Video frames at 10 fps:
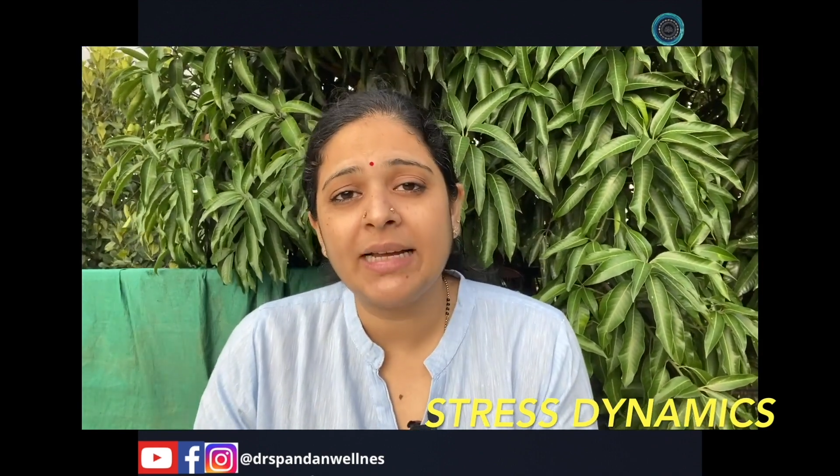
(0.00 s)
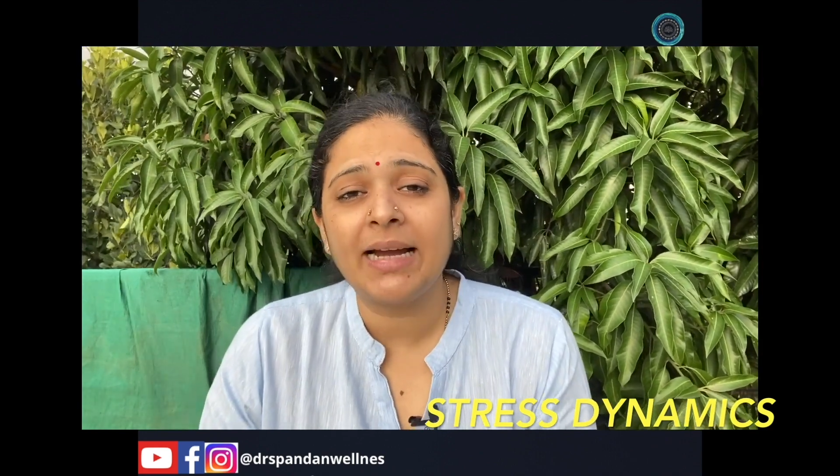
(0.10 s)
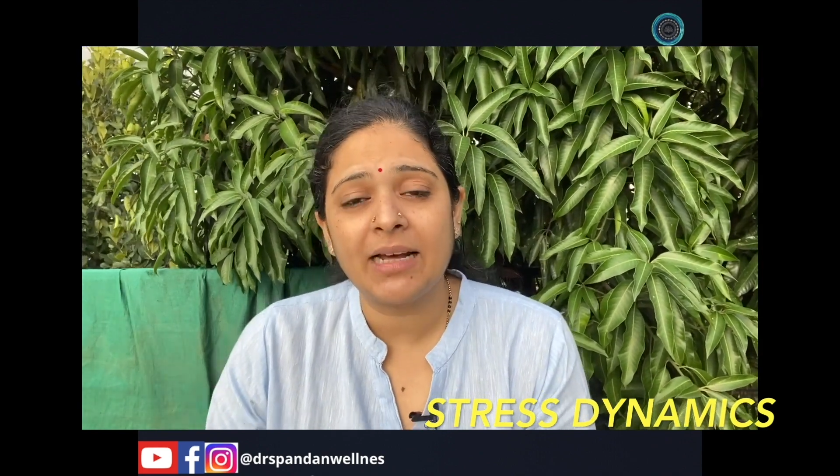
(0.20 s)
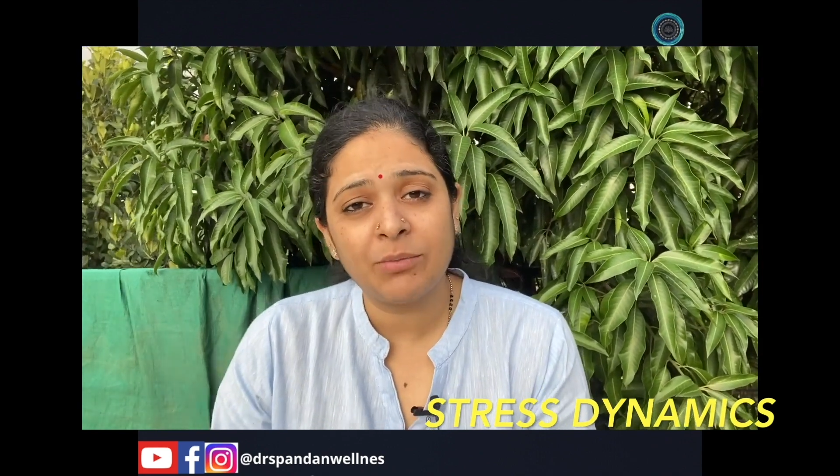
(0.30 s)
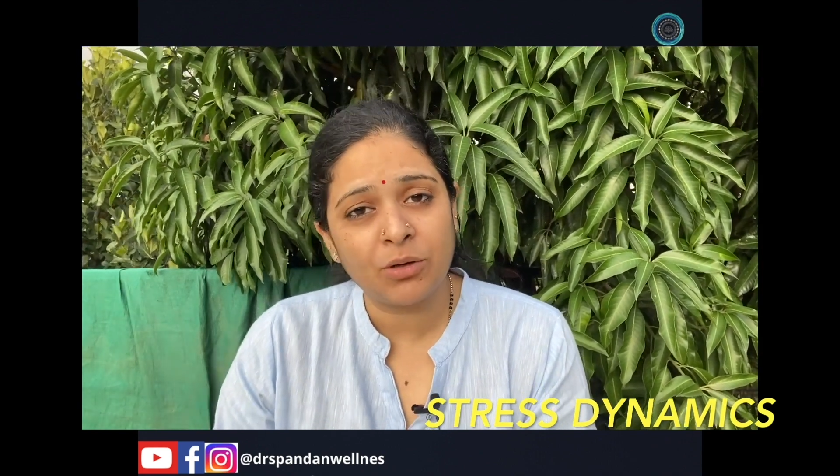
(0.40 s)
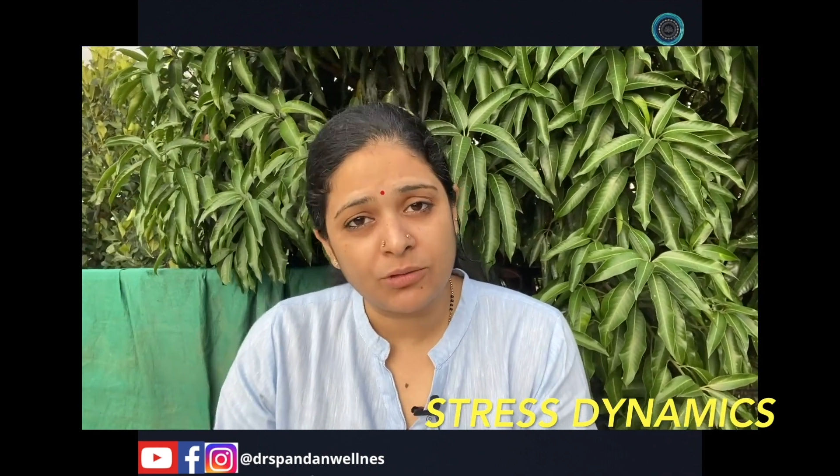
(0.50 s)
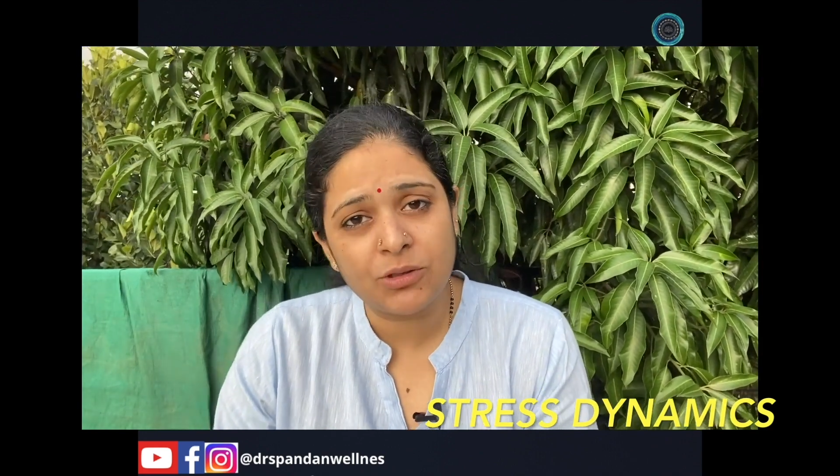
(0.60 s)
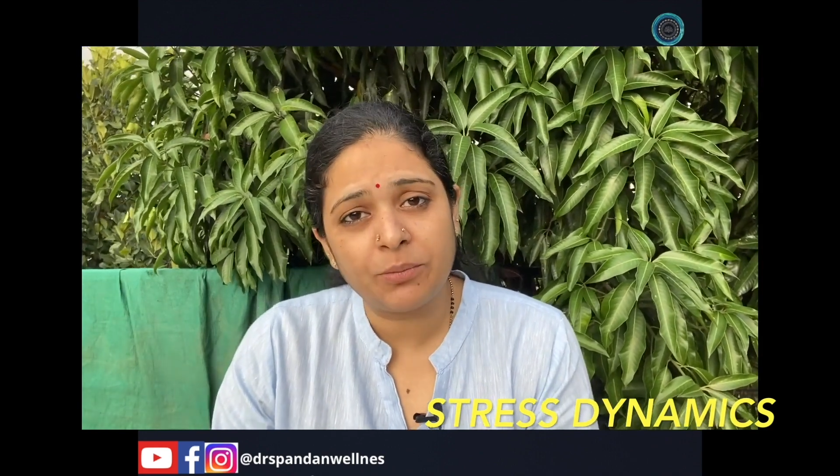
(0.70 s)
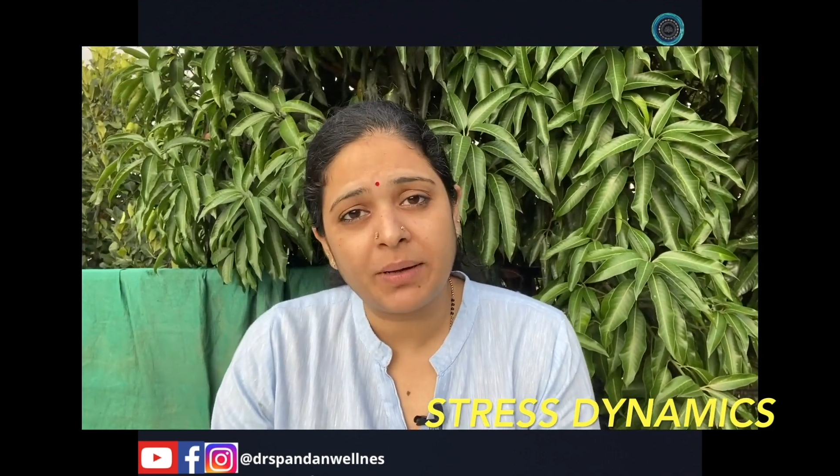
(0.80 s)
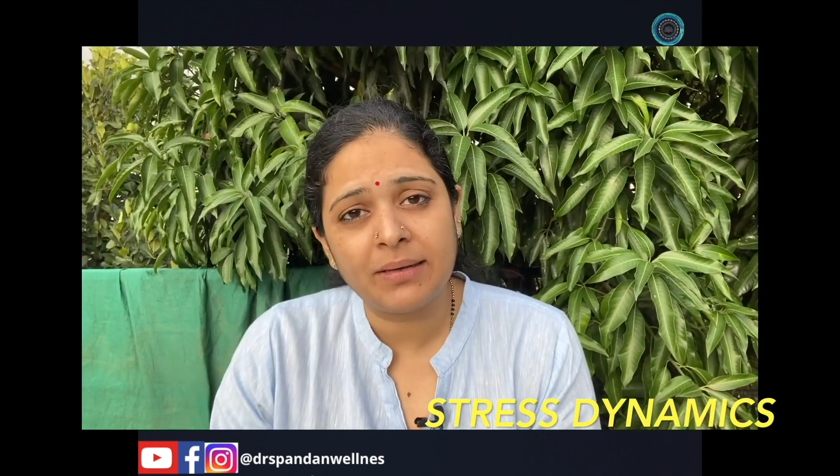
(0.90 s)
and I'm an
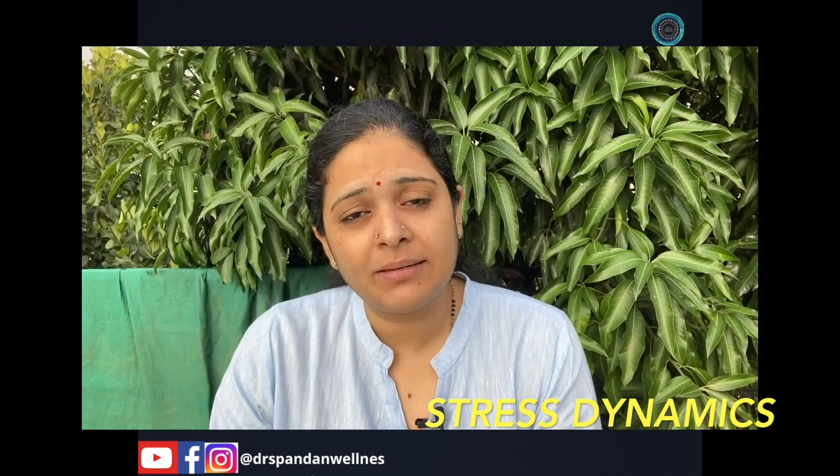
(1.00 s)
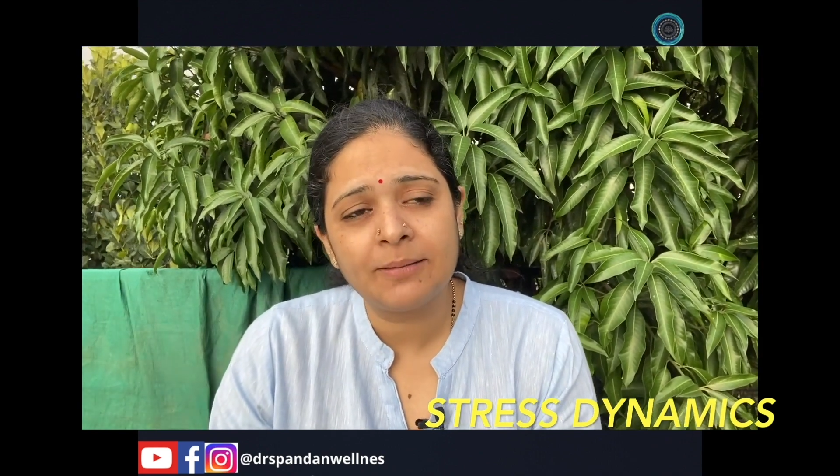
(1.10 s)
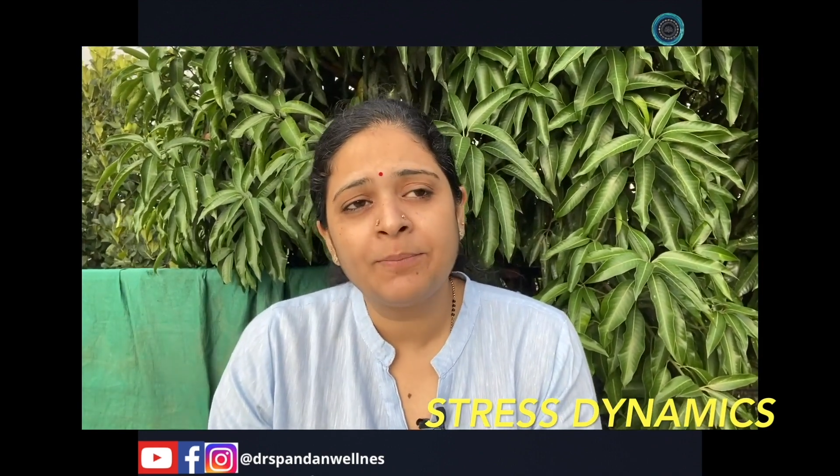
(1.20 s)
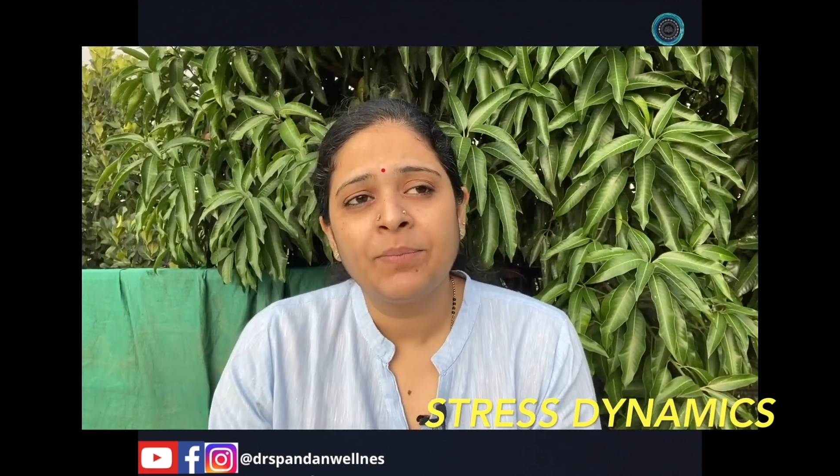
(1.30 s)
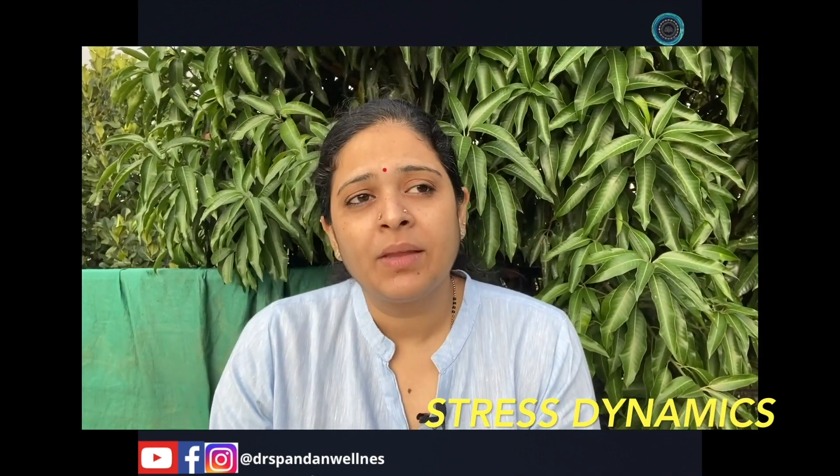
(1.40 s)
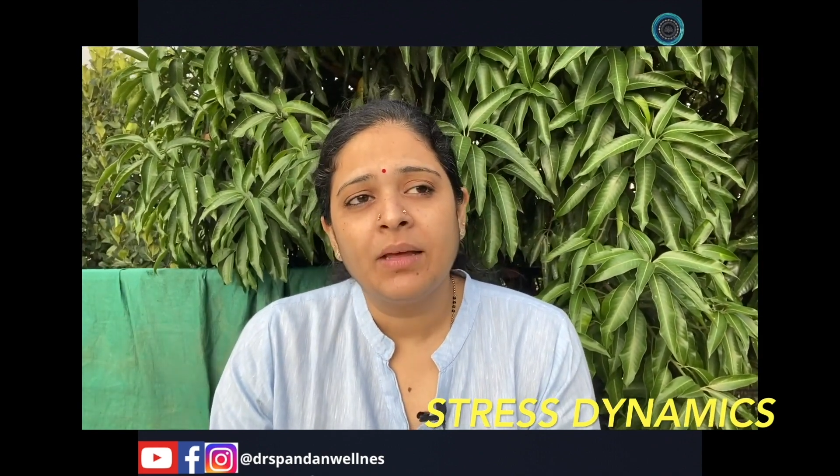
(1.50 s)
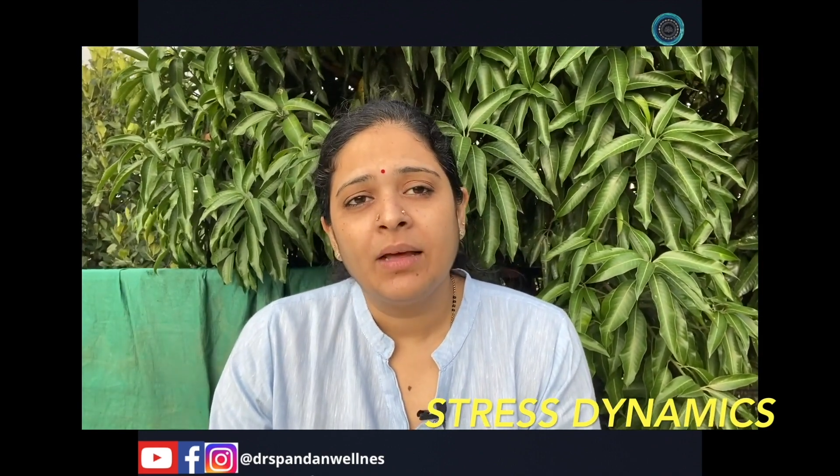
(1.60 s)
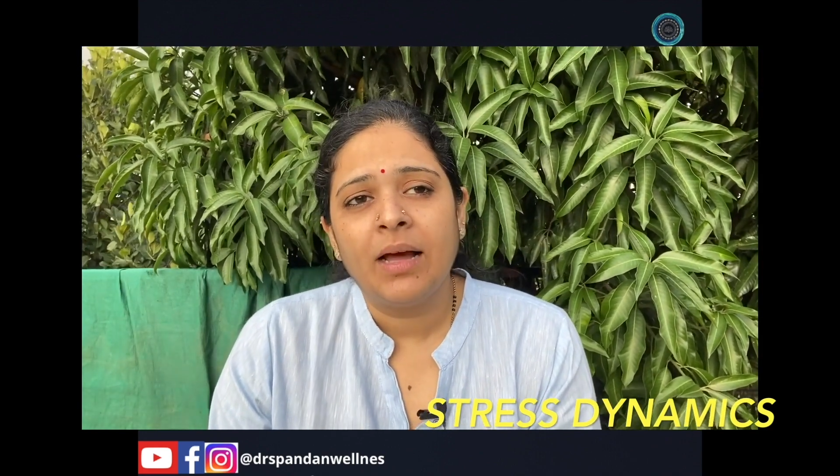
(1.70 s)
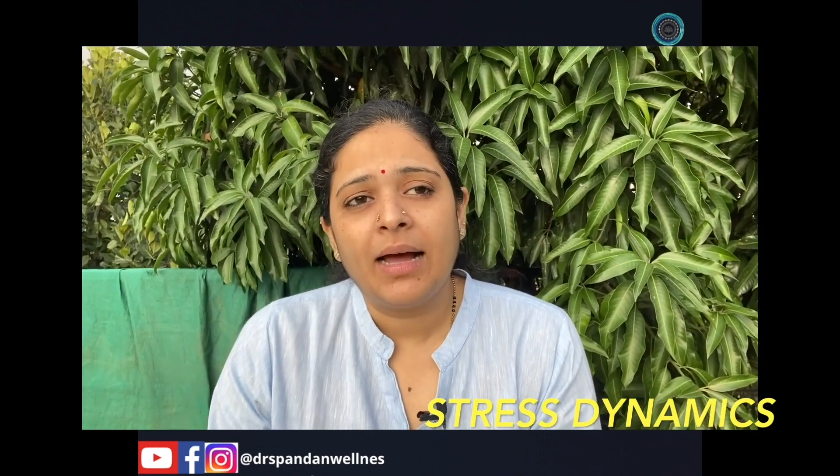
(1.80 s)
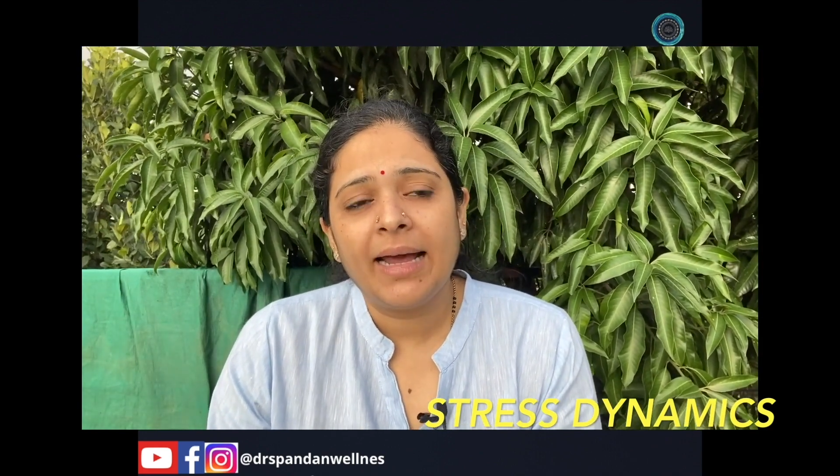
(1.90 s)
osteopath.
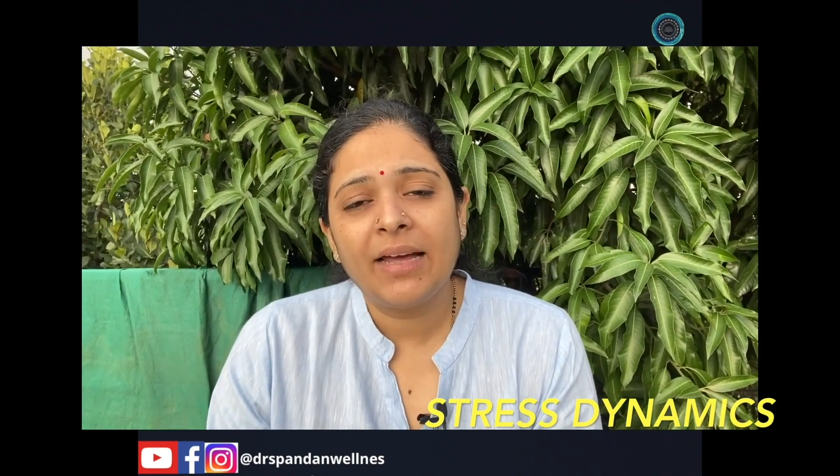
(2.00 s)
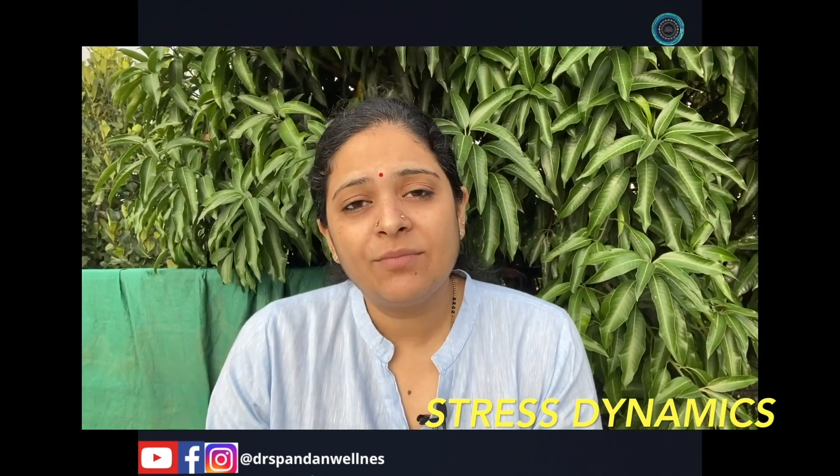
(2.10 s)
I have